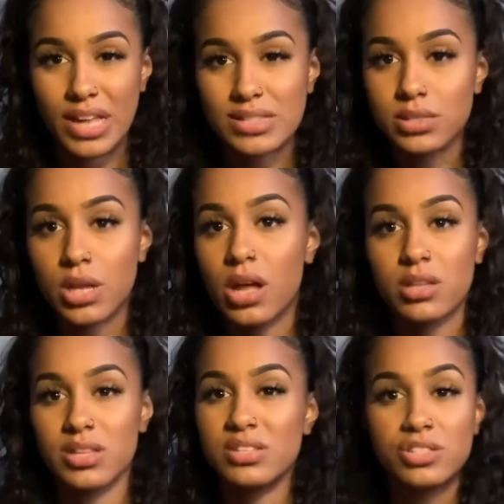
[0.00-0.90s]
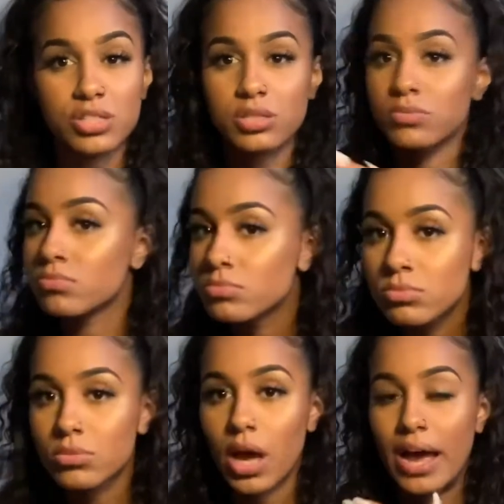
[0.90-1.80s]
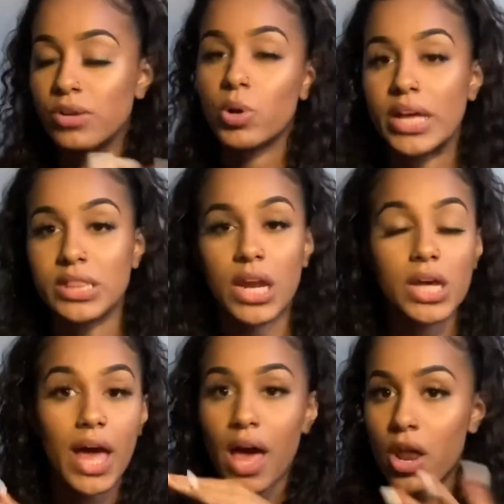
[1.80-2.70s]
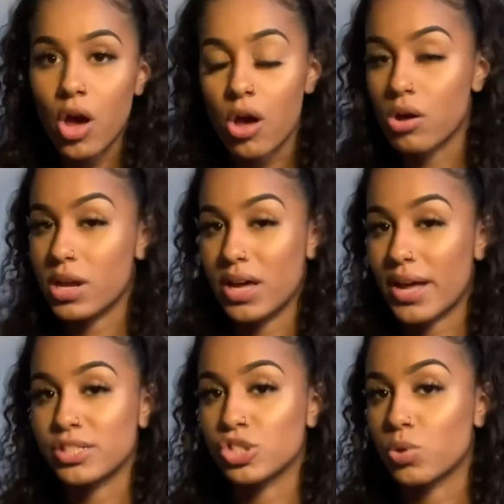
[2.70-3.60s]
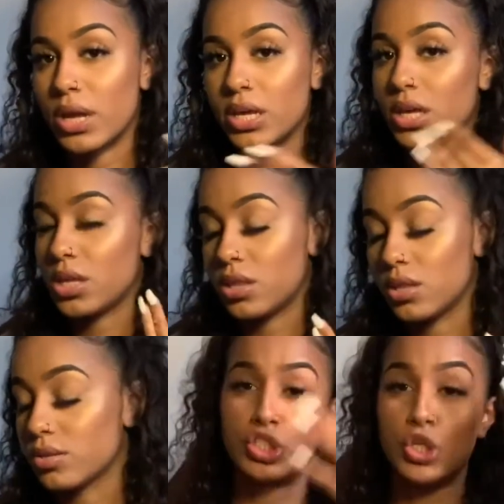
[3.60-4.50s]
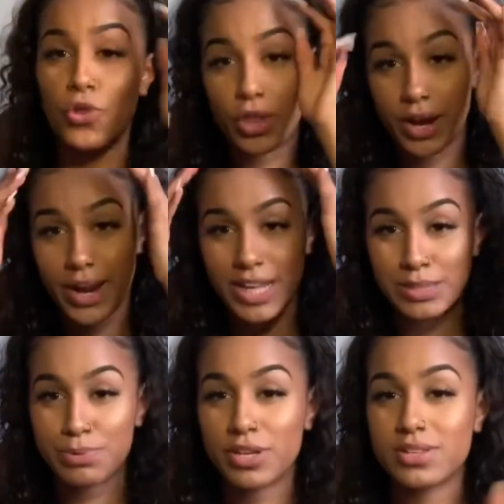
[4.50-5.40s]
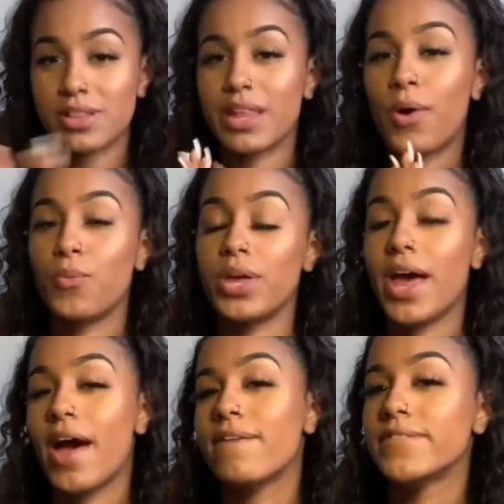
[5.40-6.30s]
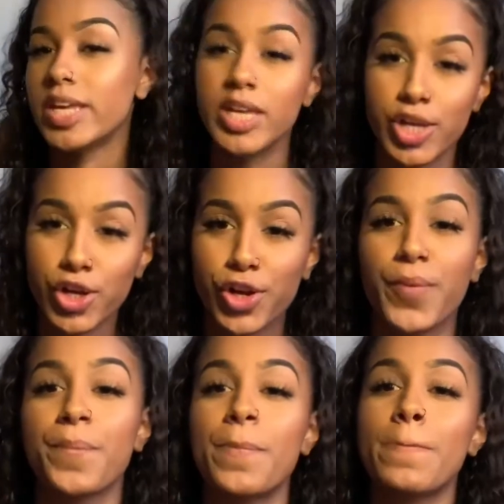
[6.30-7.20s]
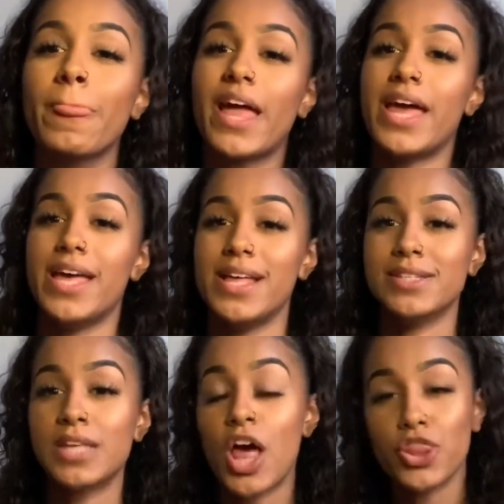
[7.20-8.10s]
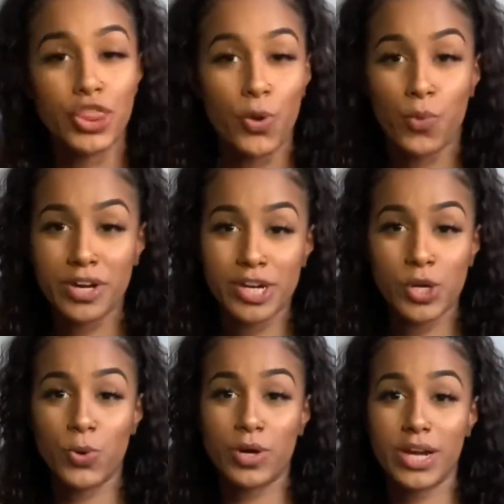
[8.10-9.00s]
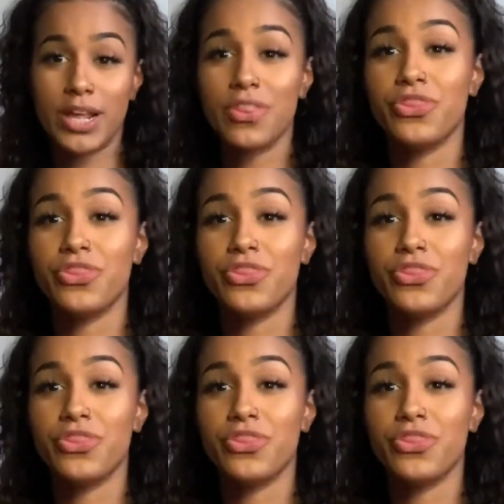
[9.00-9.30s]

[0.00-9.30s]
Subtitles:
that's just, I don't like that look at all. Like, I just don't like it either. So the next person that we have here is the one and only,